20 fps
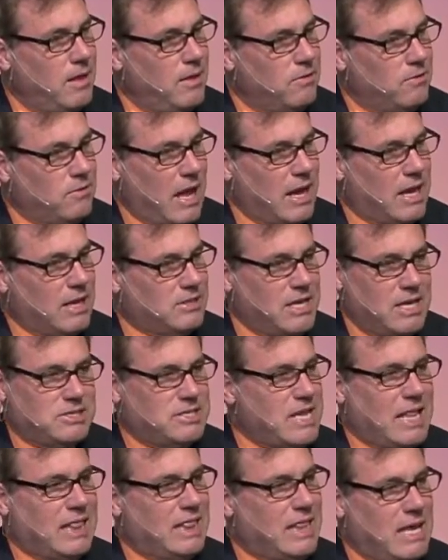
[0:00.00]
So like I said, it's
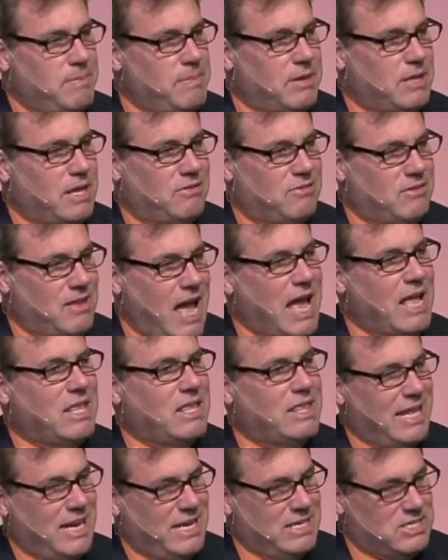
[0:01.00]
not limited. It's
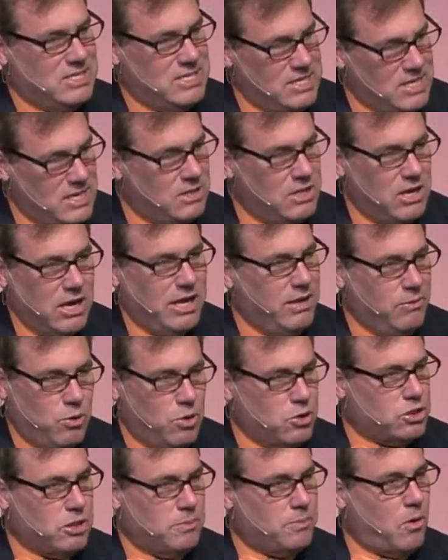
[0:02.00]
not that it's that
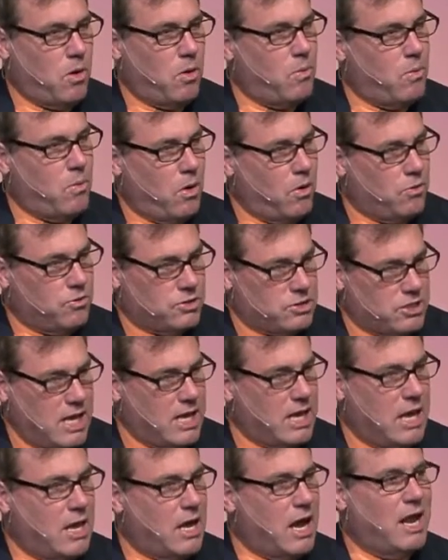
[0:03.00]
worship or, or
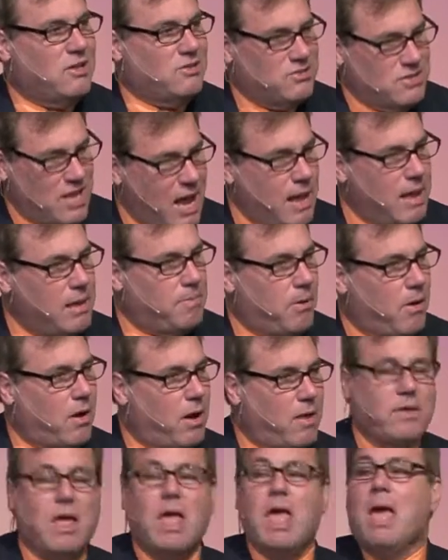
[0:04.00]
seeking God is not in part
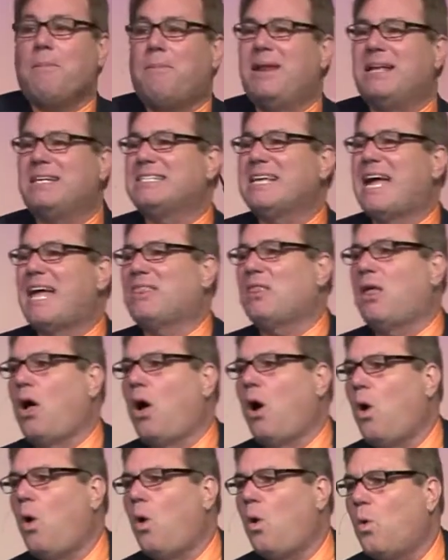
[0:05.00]
of it, but it's not the
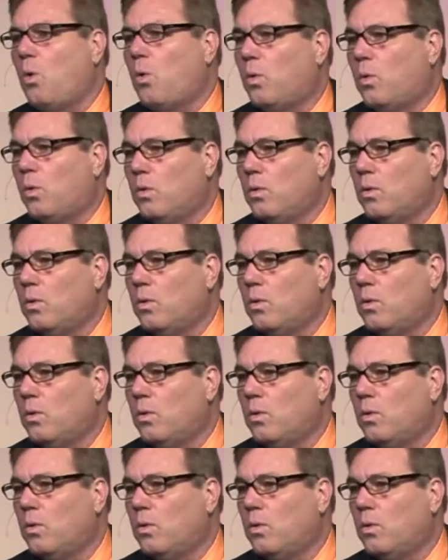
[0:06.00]
whole.